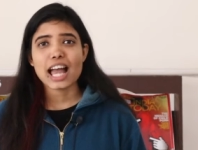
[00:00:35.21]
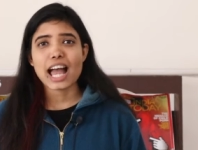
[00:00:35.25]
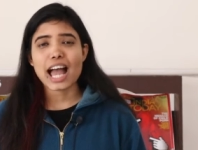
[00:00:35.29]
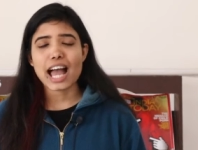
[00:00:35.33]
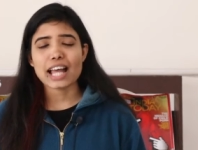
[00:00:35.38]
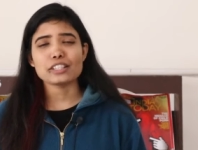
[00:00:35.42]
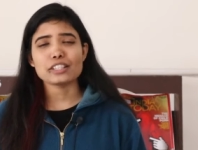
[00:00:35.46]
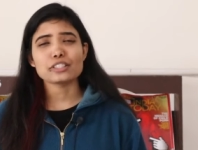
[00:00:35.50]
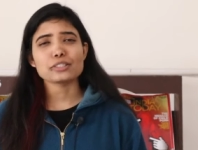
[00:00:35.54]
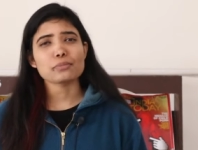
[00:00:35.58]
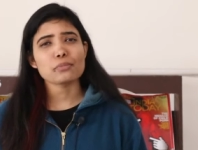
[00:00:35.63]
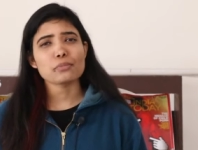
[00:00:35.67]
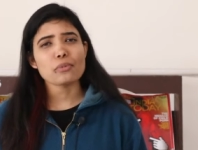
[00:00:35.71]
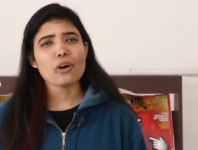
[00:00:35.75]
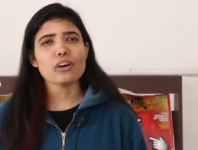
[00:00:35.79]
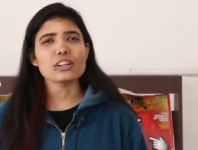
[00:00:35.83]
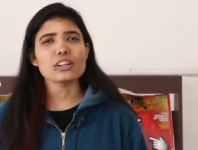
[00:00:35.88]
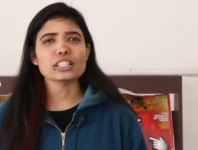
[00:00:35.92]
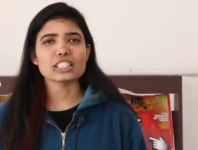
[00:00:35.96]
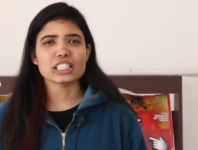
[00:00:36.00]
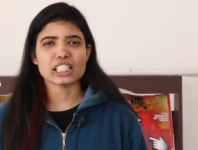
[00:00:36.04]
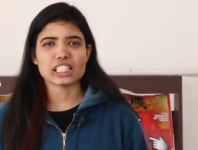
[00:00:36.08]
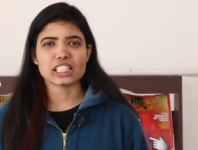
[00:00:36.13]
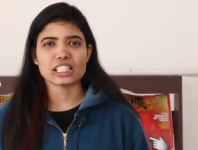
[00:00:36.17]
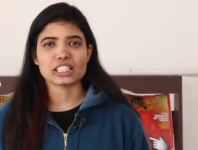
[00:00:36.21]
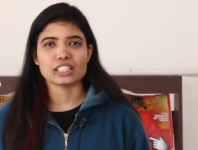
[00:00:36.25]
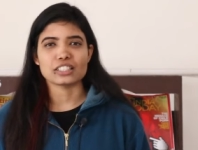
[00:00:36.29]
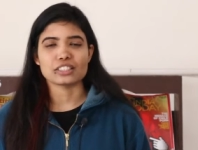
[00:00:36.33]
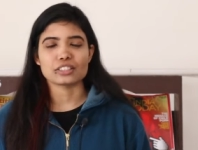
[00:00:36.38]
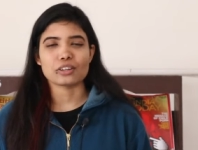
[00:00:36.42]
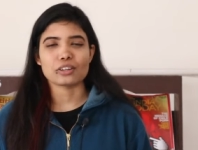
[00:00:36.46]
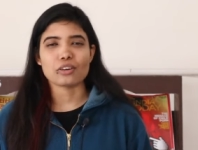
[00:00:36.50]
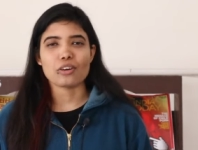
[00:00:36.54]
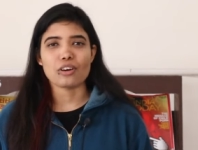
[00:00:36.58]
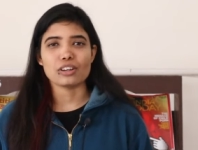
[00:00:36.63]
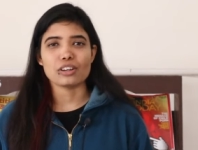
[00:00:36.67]
and small kitten
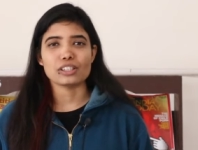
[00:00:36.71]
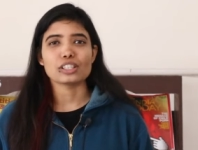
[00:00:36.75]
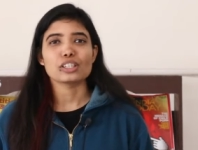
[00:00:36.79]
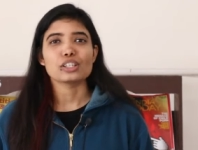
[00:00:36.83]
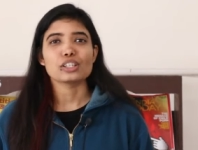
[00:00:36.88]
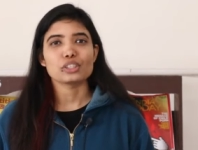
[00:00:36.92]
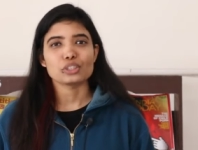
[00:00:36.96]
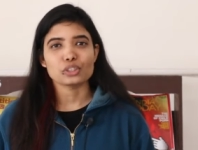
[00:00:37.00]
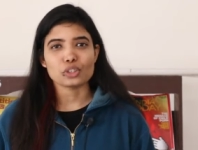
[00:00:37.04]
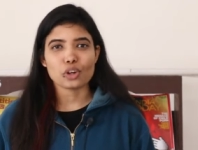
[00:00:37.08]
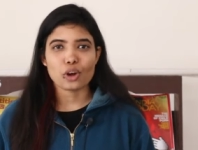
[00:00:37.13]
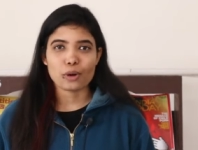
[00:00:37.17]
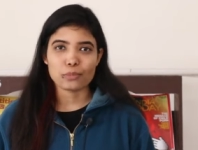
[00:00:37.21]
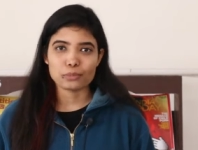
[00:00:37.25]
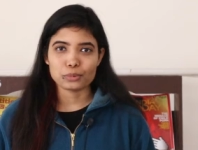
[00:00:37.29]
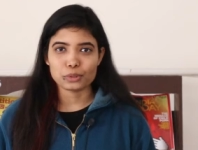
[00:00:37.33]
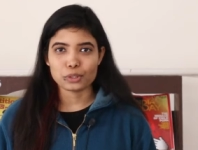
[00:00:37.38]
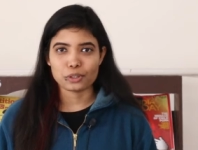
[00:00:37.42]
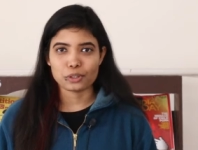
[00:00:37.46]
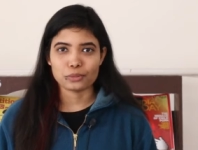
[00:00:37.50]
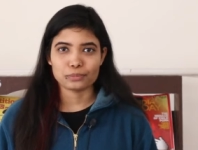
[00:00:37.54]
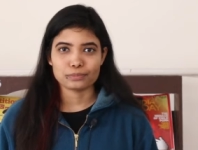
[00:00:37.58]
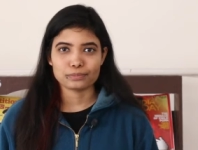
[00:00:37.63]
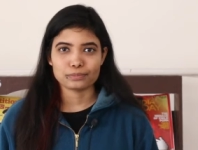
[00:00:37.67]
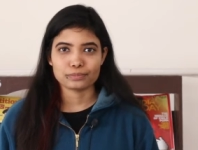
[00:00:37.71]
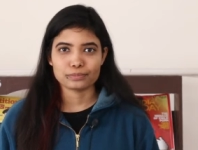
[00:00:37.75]
called Tom Tom.